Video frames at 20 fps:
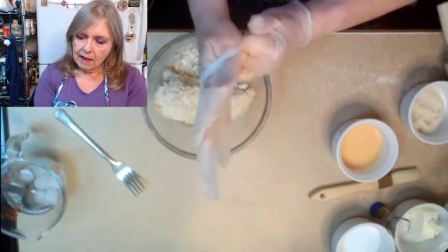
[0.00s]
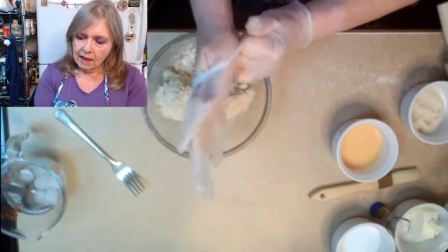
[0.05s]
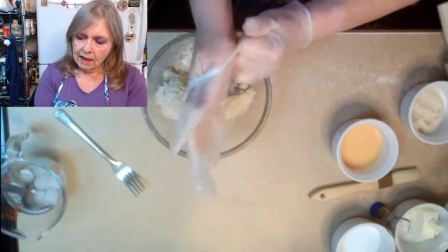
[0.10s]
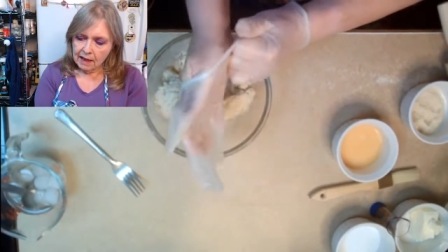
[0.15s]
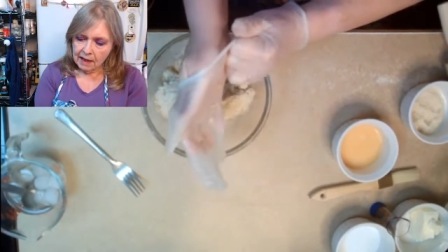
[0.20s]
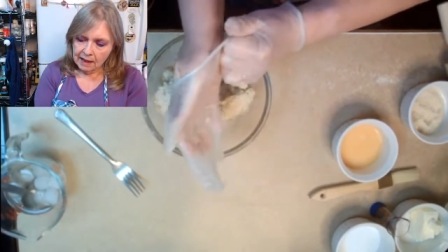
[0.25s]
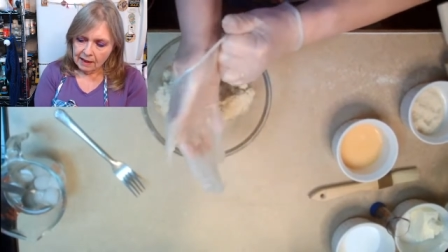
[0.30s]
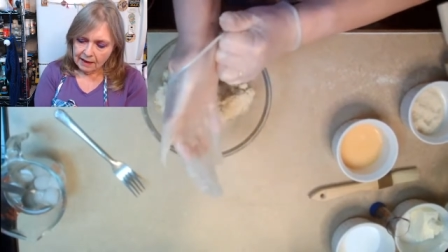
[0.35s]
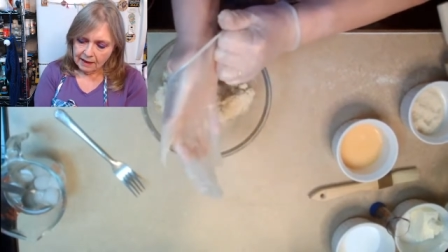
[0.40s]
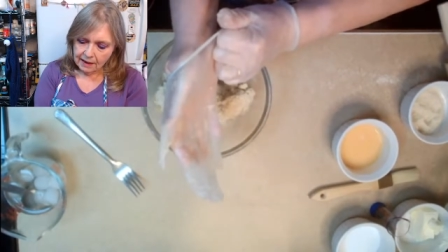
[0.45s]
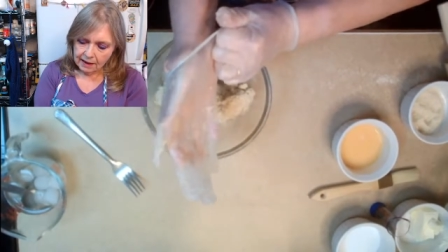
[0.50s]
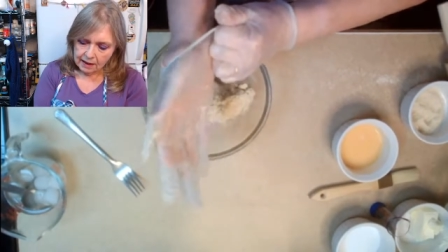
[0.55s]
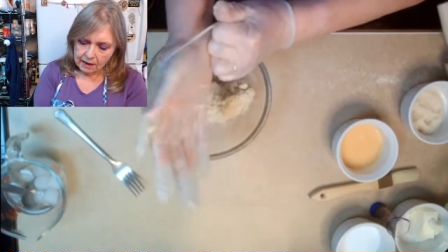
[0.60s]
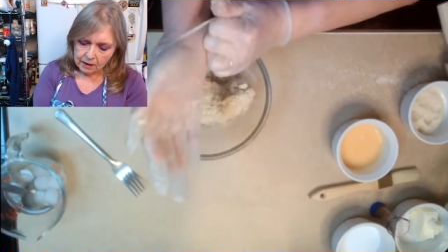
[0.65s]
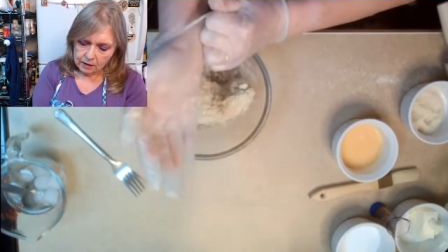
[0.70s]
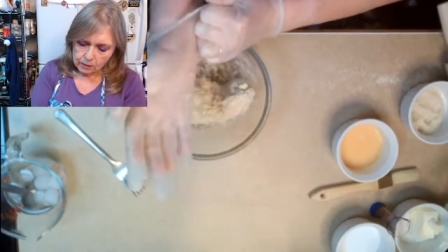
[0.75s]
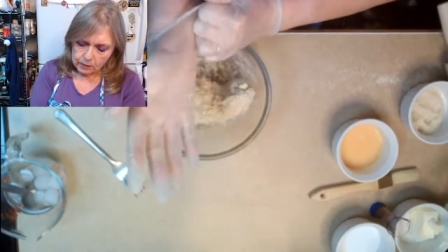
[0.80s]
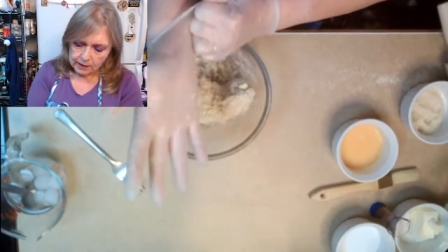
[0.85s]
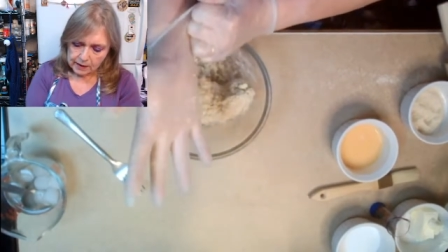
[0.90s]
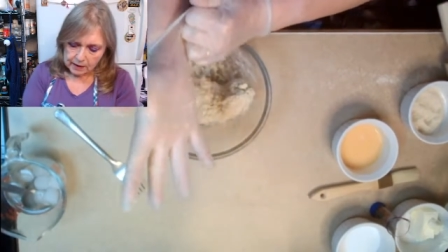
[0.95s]
and
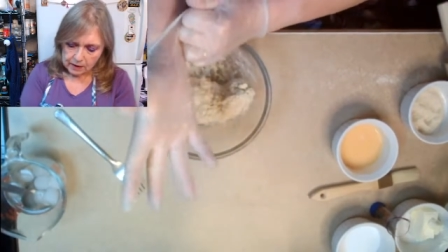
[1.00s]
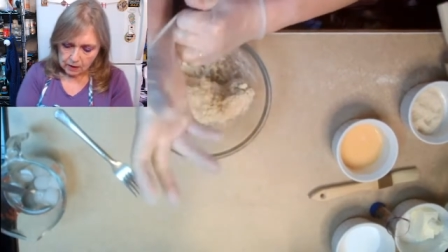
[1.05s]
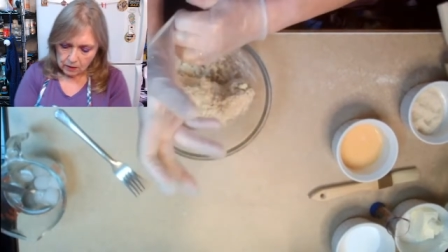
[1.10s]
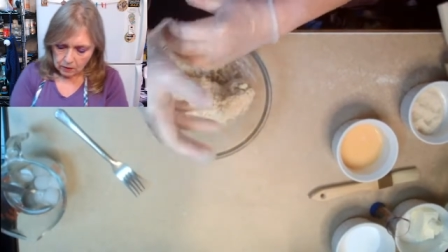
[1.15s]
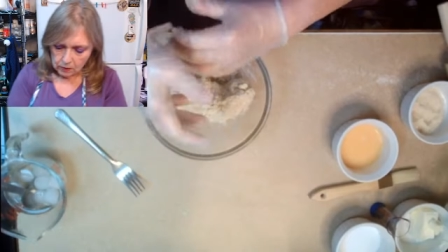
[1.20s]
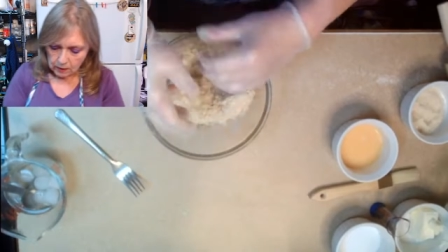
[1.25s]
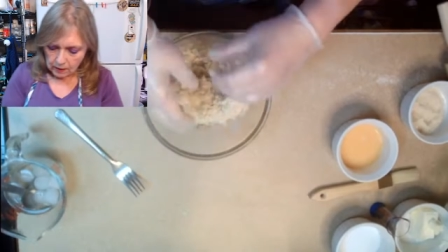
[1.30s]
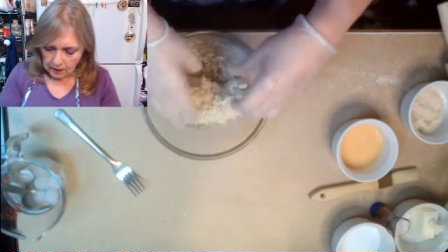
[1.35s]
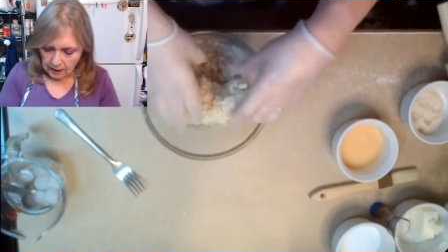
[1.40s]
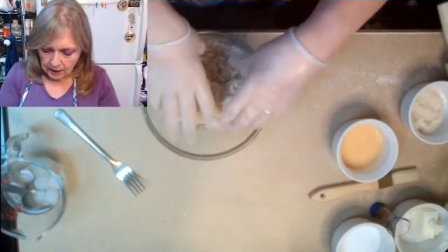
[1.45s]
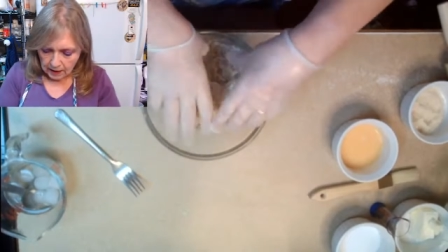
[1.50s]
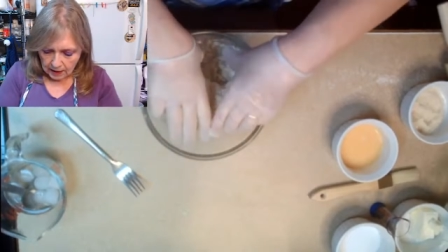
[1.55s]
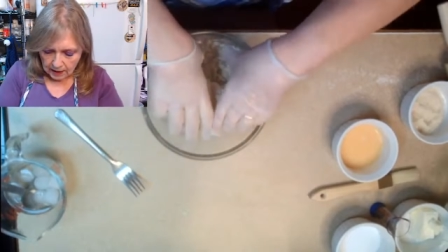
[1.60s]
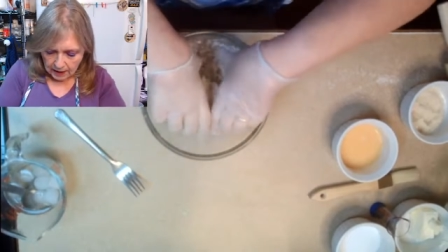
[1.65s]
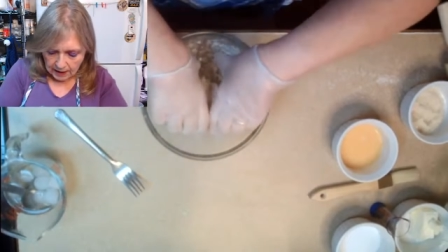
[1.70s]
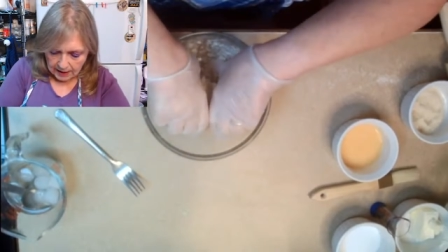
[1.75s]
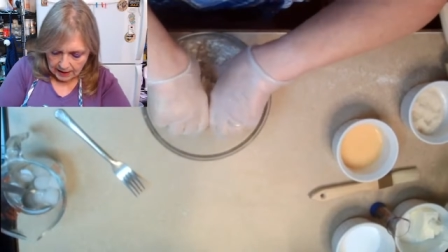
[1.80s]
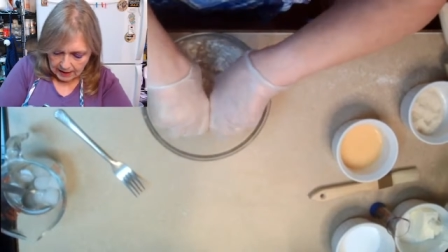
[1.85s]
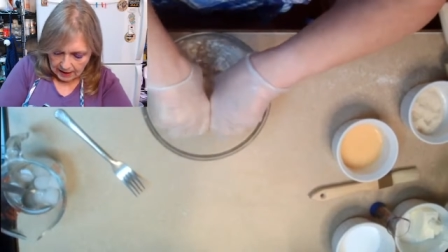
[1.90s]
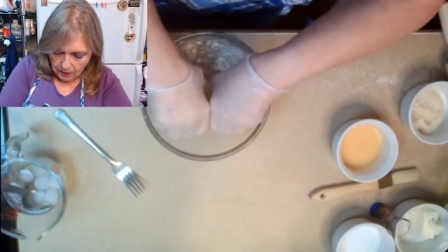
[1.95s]
here we go.
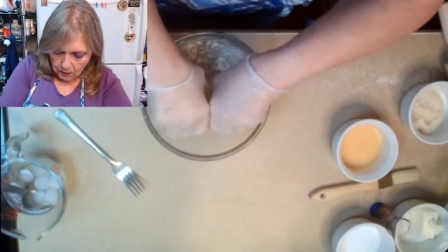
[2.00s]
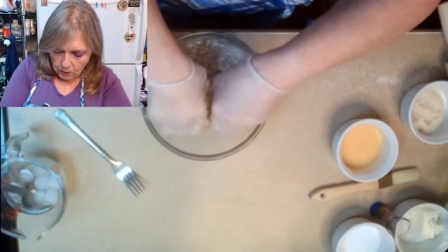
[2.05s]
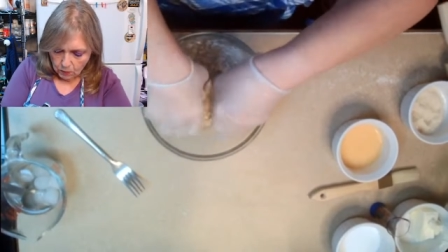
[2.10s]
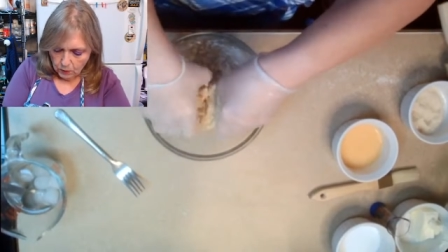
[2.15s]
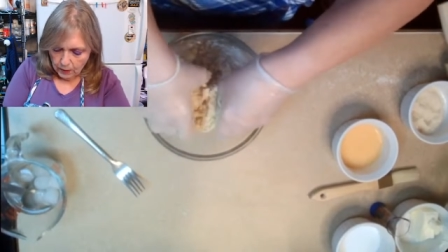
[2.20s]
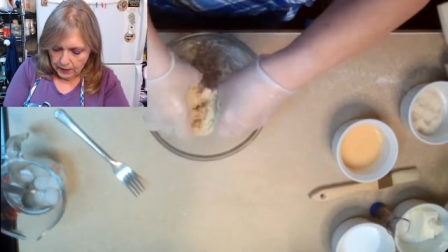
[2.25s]
Now,